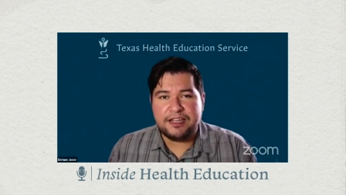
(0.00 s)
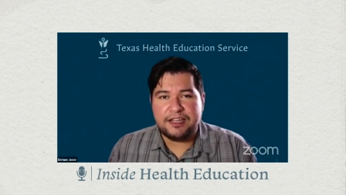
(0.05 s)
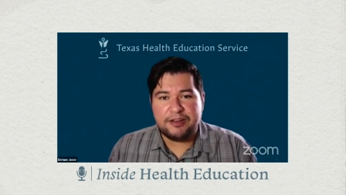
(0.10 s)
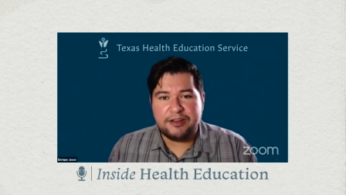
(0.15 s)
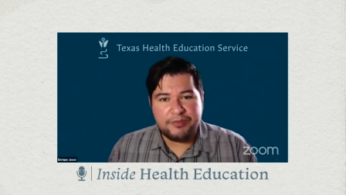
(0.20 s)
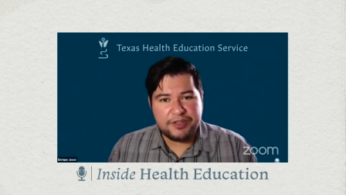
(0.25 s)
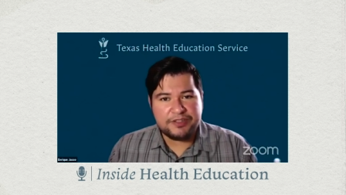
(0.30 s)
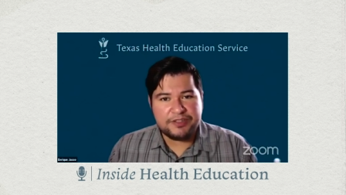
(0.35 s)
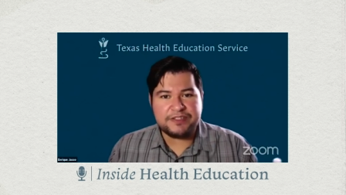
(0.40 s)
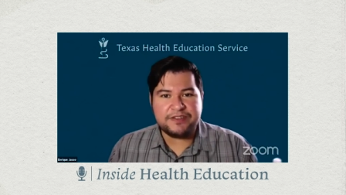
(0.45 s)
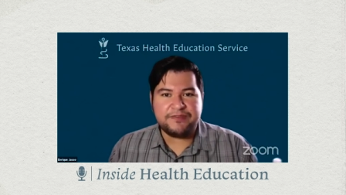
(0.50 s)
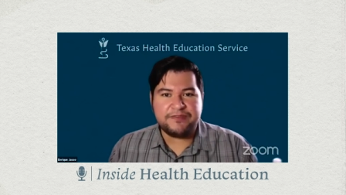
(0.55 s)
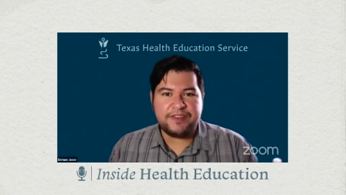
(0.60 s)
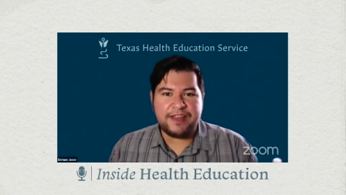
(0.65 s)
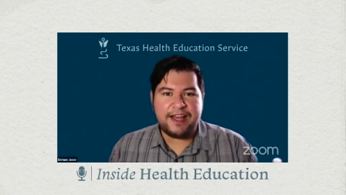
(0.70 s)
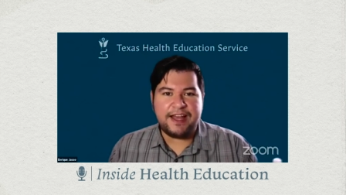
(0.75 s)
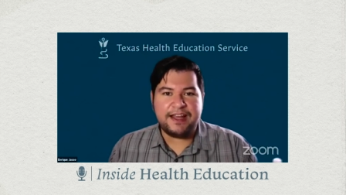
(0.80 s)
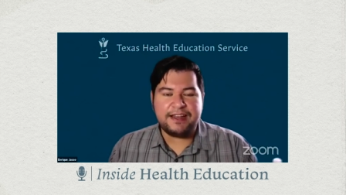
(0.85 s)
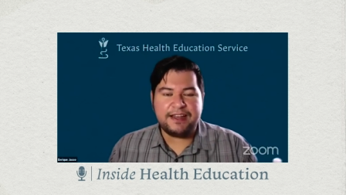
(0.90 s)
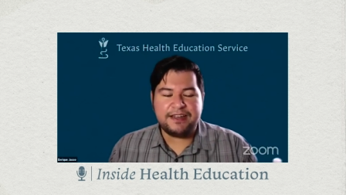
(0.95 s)
abuse of
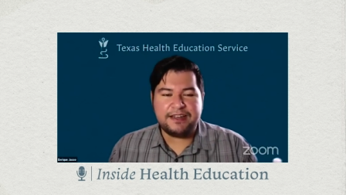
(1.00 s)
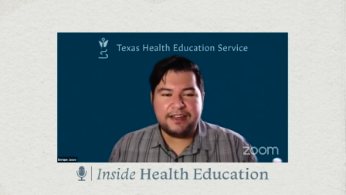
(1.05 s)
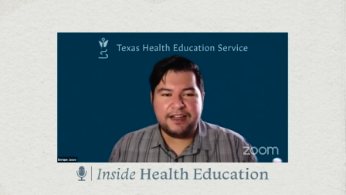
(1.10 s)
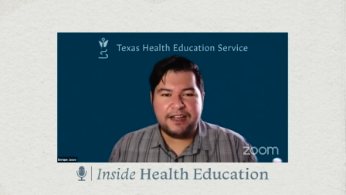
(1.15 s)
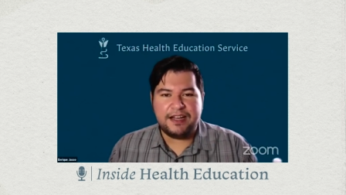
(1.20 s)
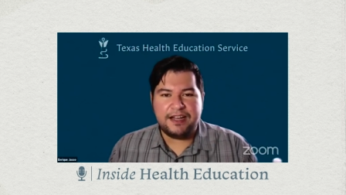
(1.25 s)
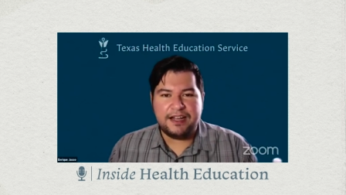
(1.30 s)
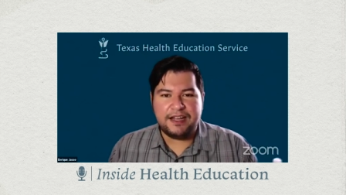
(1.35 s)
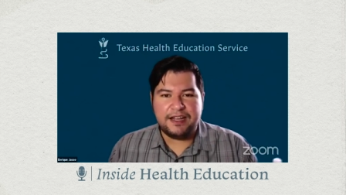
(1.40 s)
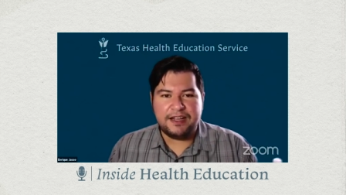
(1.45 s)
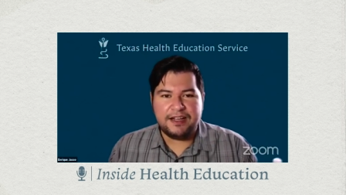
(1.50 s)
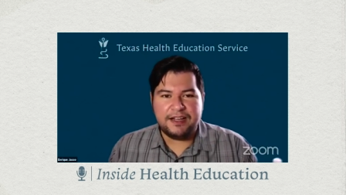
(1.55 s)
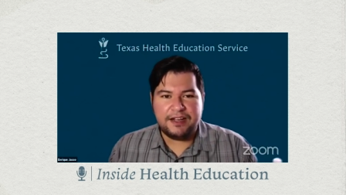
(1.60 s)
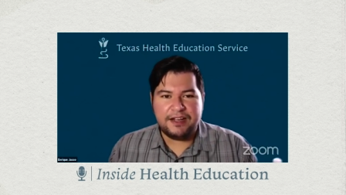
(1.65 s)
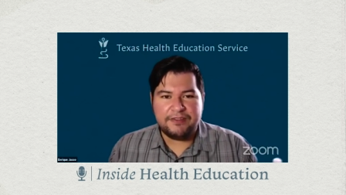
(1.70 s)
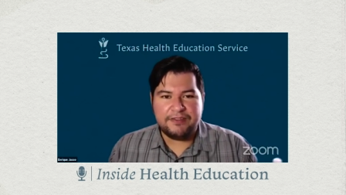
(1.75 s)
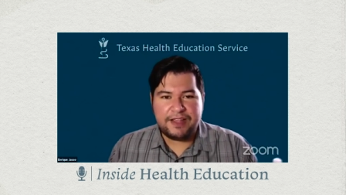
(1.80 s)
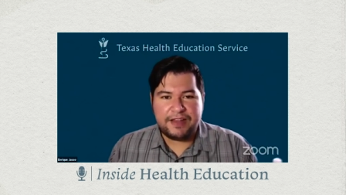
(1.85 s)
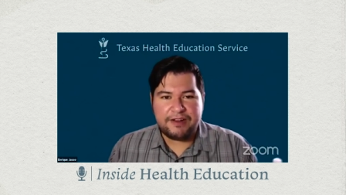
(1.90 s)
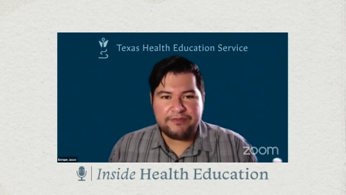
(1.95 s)
that uh,
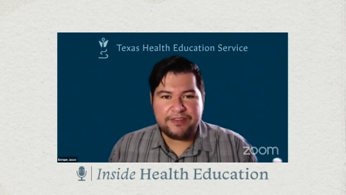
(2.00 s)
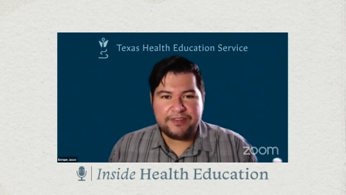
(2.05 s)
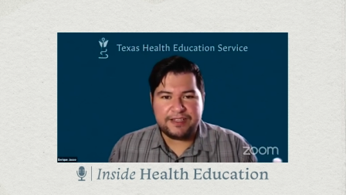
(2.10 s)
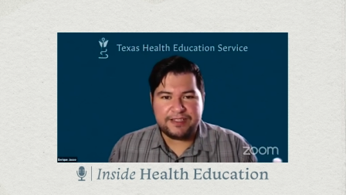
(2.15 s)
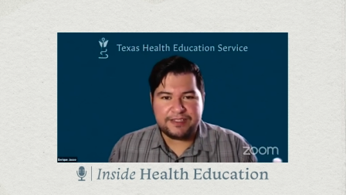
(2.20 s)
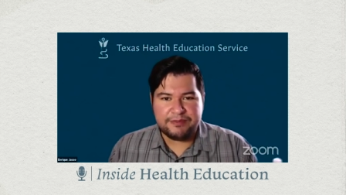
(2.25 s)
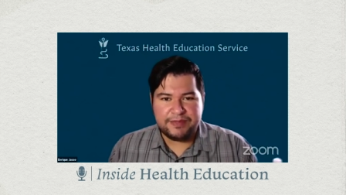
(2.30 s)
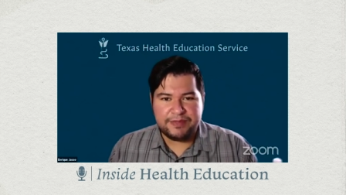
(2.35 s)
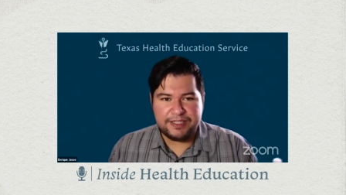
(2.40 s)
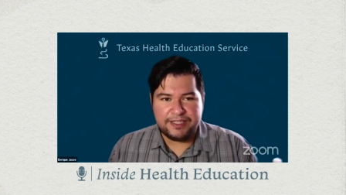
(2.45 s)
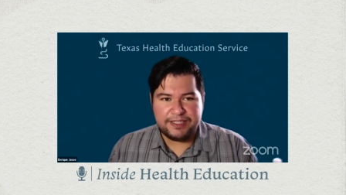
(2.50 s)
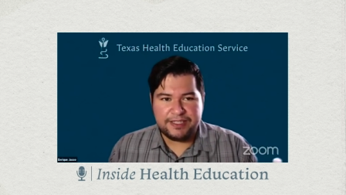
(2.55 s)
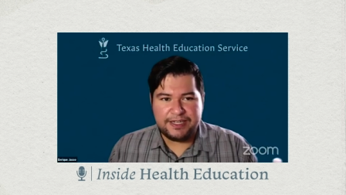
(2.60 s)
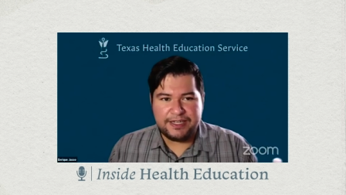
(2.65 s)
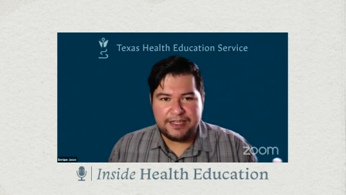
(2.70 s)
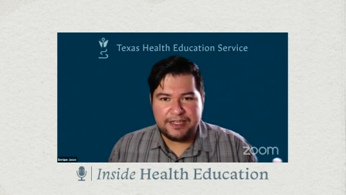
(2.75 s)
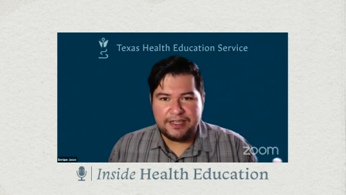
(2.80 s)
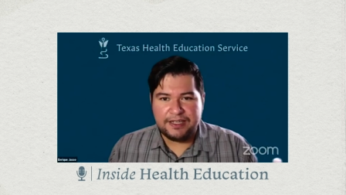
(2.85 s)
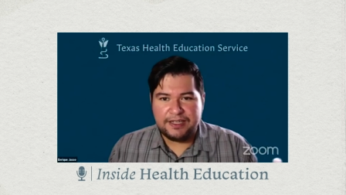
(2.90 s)
of that flexibility.